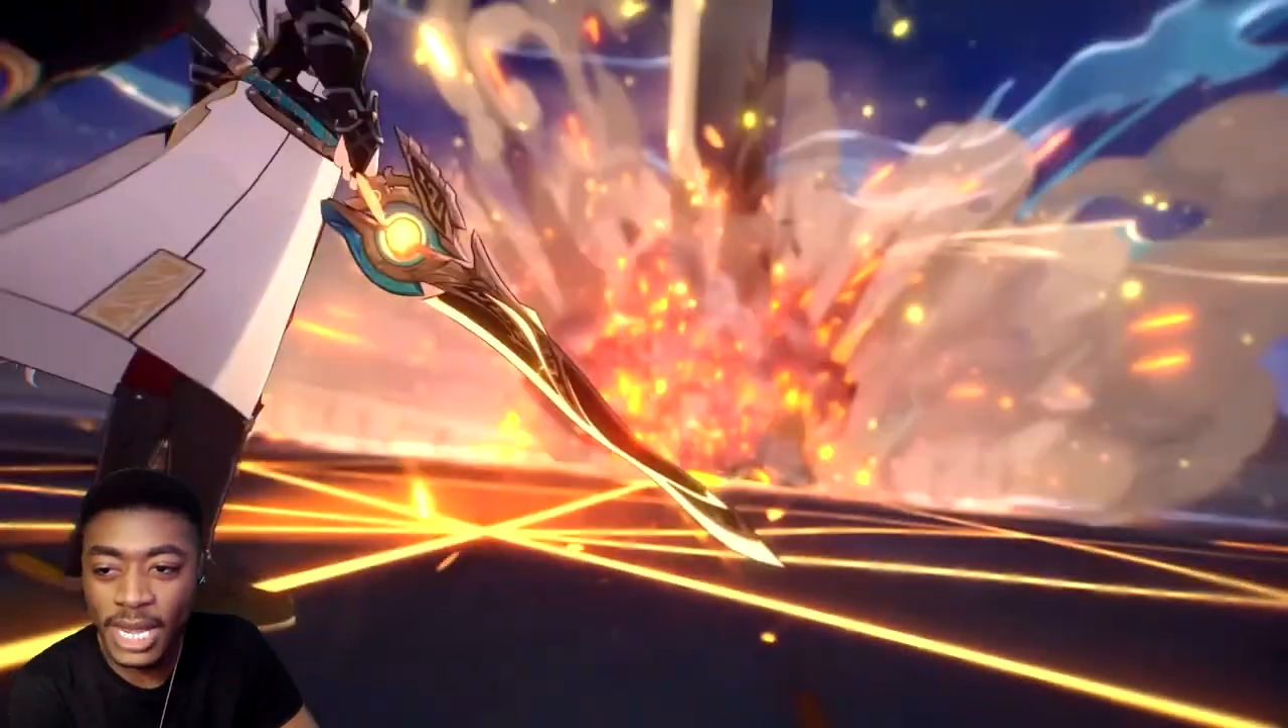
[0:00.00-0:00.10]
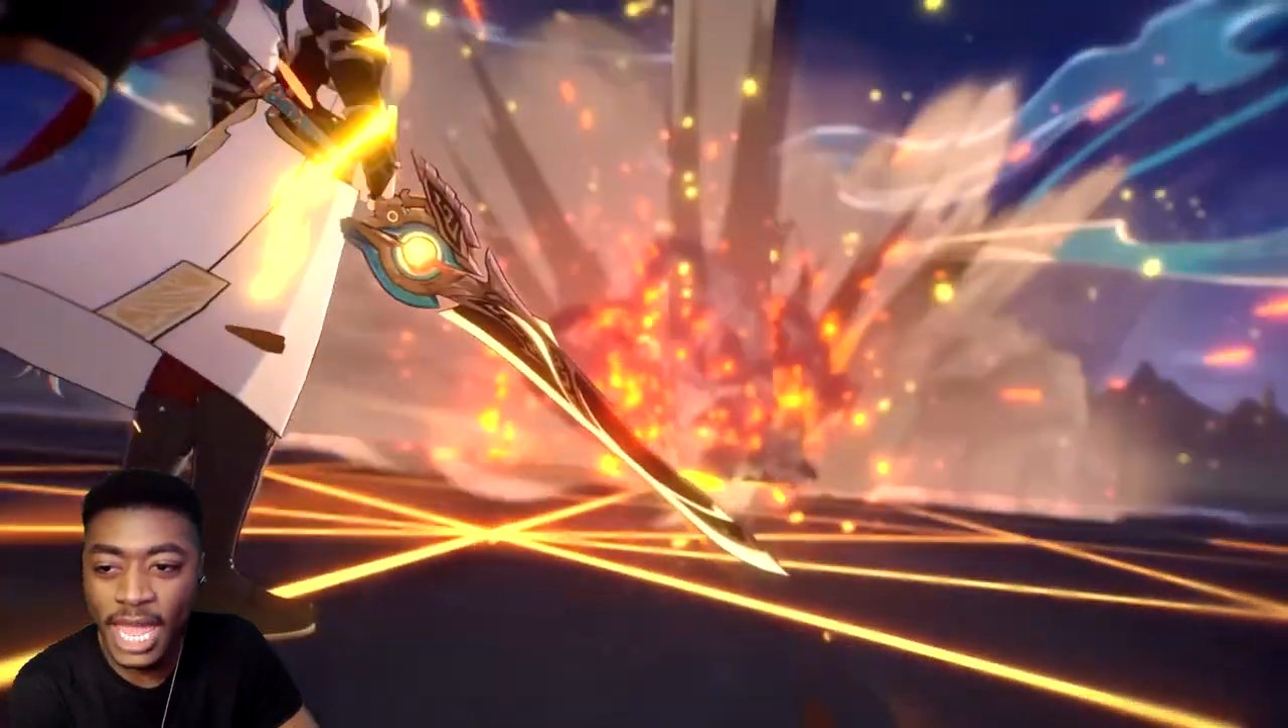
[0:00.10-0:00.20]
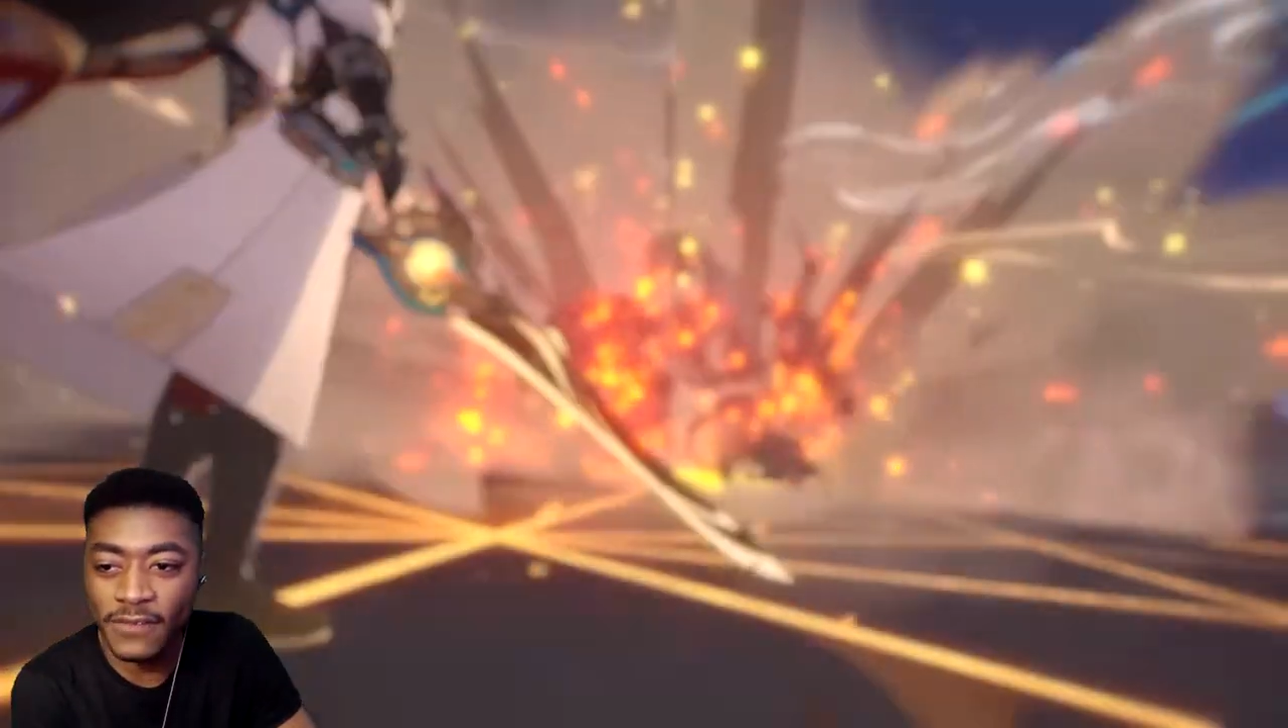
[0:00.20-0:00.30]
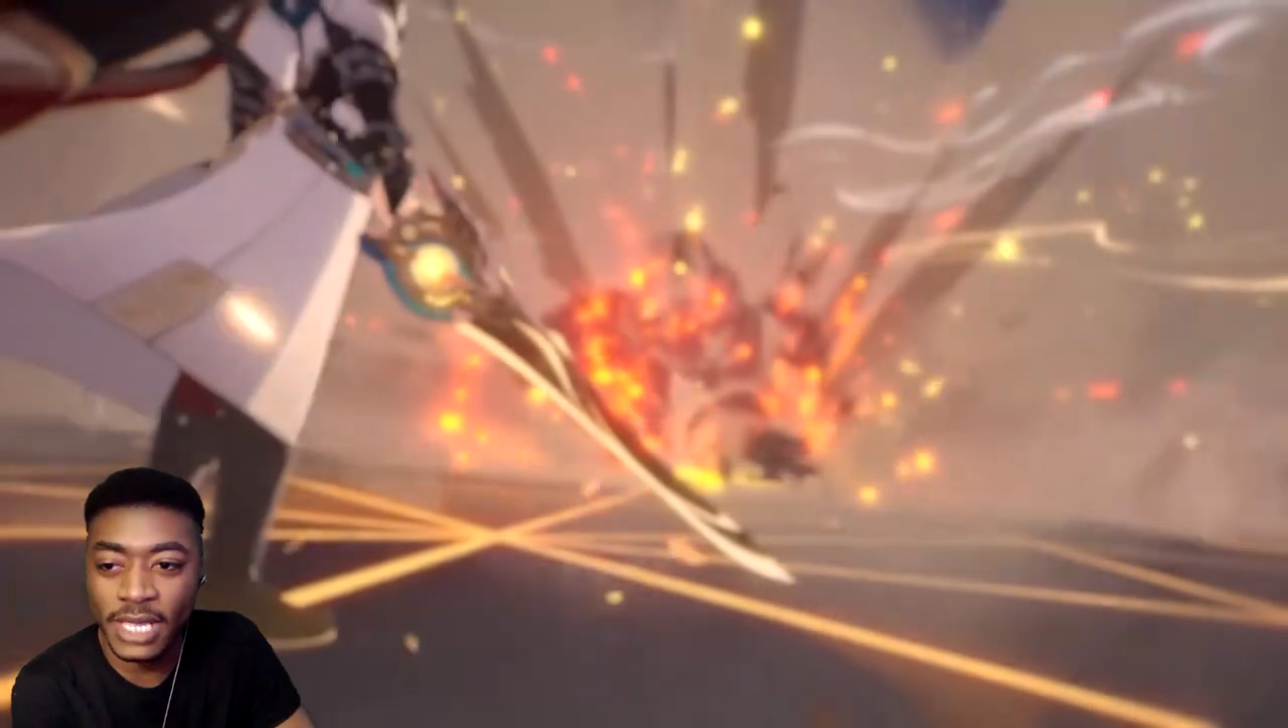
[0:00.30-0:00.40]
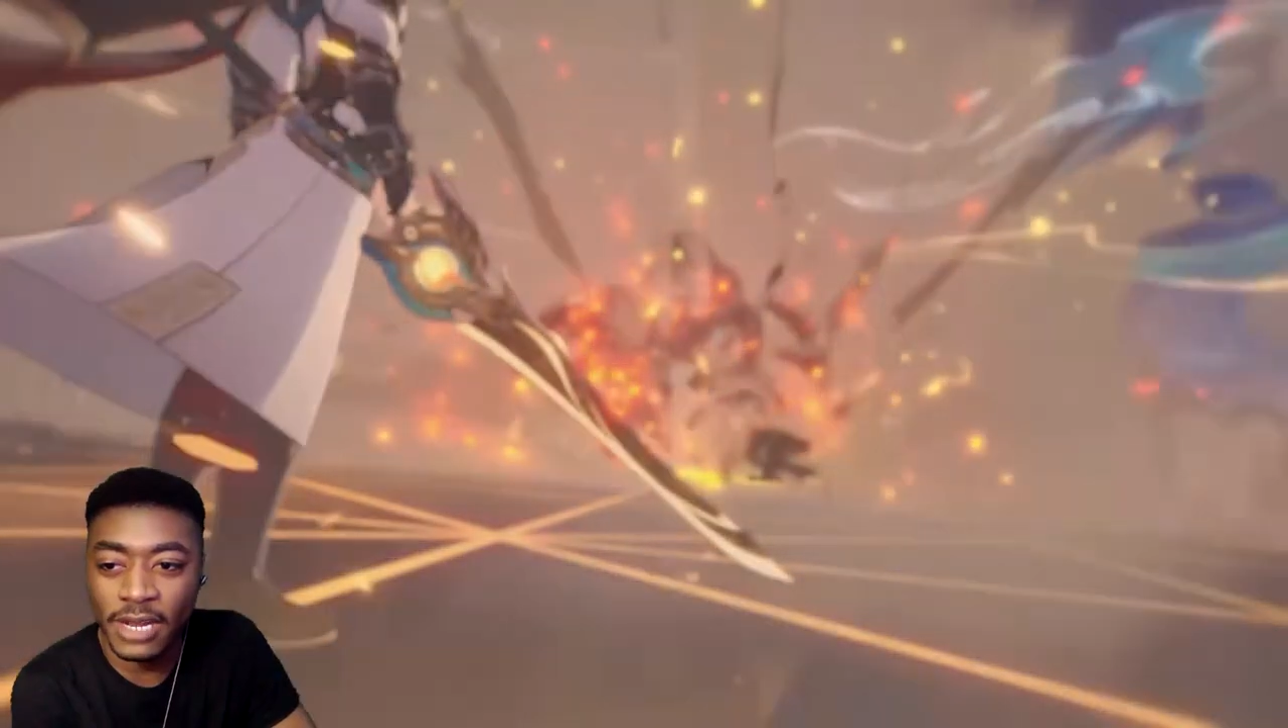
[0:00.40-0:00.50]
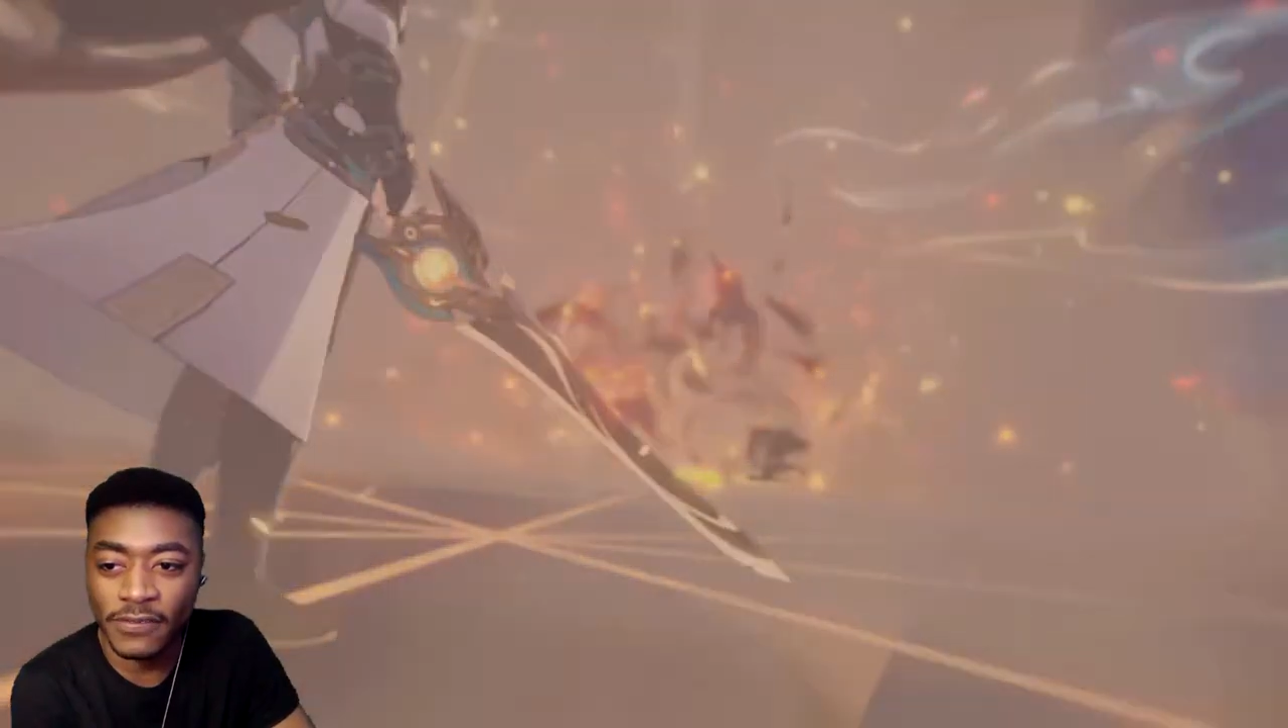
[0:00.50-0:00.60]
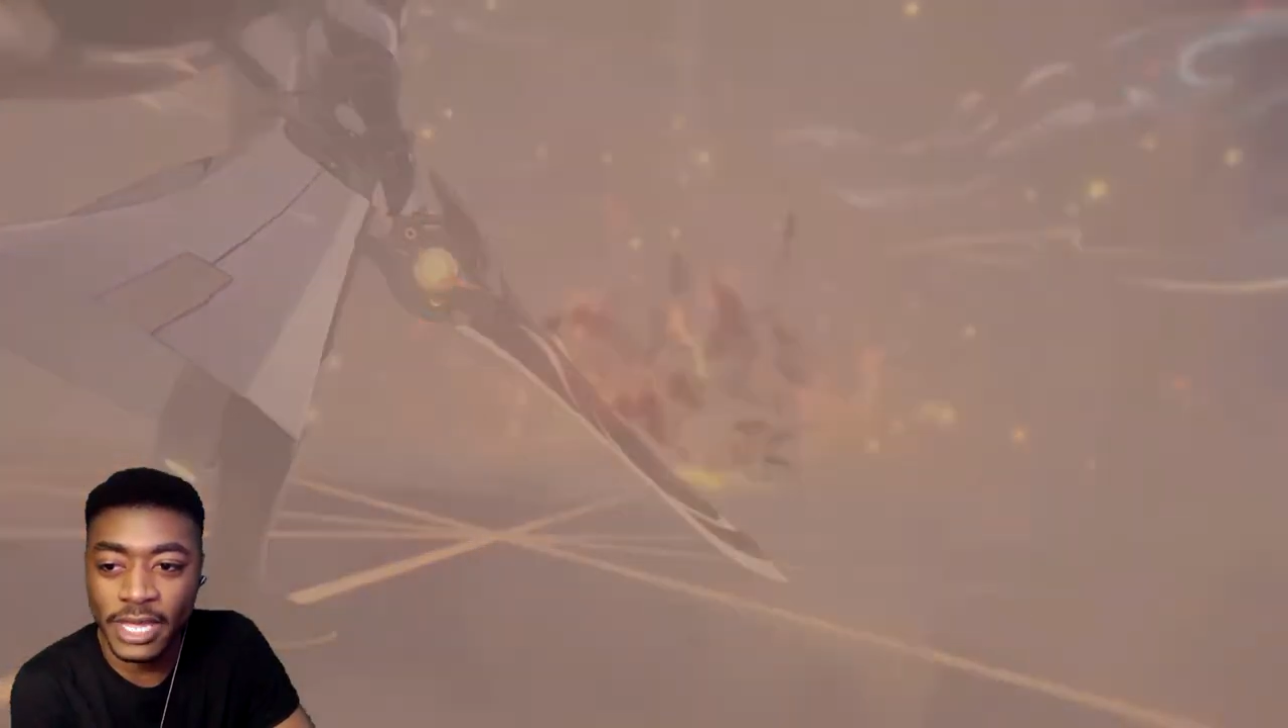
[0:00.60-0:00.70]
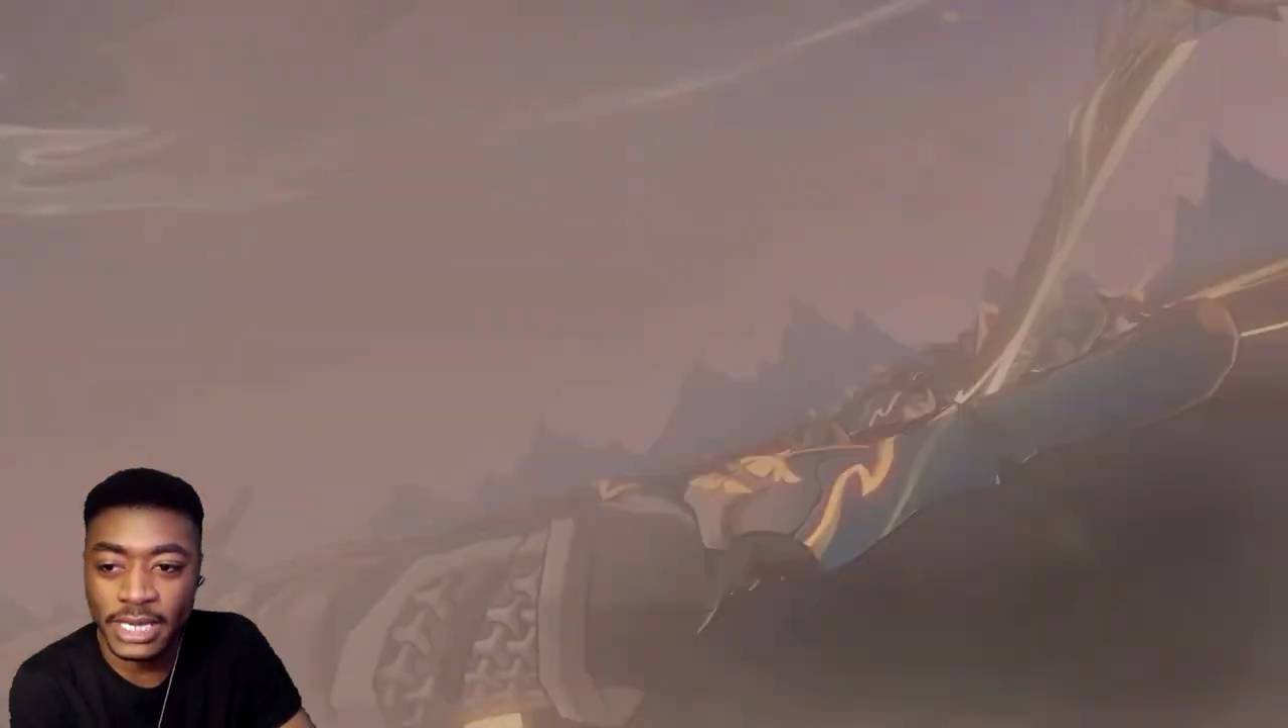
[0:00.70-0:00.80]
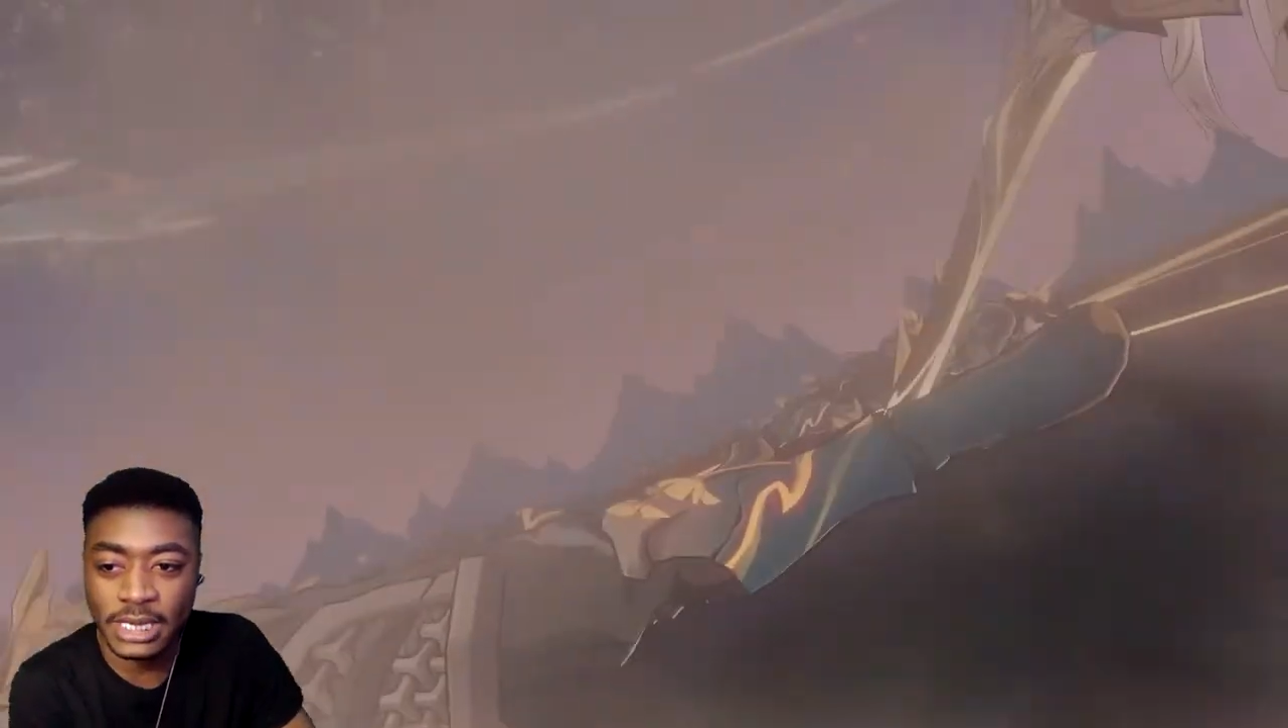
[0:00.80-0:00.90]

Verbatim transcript: kind of have a lot of like